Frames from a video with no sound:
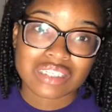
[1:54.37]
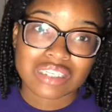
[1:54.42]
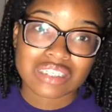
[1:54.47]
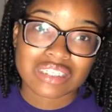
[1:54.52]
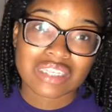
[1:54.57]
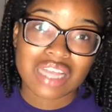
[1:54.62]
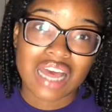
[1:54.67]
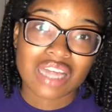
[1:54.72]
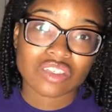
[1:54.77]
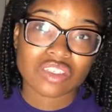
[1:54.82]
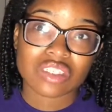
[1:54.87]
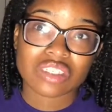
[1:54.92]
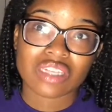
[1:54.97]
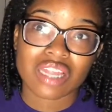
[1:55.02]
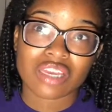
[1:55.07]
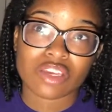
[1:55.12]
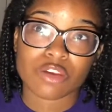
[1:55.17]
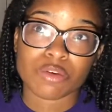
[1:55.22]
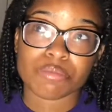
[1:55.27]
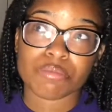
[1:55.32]
It's not just
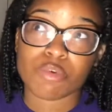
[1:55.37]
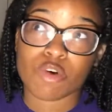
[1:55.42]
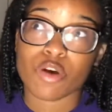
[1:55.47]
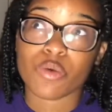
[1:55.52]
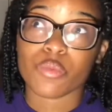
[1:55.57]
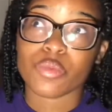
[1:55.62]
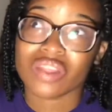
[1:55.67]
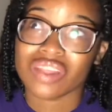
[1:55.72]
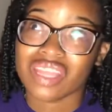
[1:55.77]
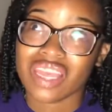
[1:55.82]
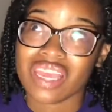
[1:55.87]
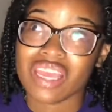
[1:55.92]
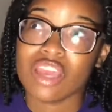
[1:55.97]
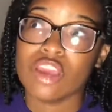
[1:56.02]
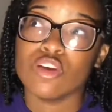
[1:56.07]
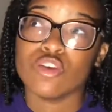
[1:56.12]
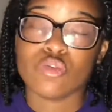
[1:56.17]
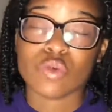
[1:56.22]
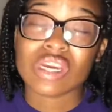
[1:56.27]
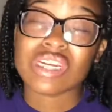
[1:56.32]
like you're born with it,
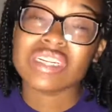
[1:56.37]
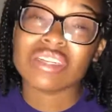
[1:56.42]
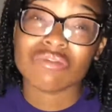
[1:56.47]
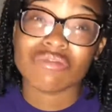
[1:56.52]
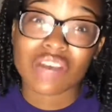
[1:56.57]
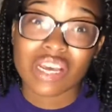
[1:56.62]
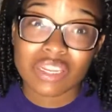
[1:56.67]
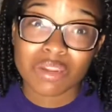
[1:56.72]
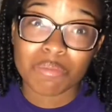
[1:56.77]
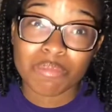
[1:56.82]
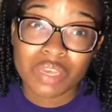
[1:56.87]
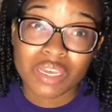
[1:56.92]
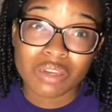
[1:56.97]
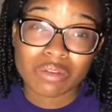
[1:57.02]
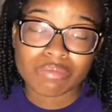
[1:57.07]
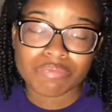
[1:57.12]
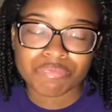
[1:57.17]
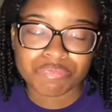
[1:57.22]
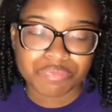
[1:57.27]
you can develop it.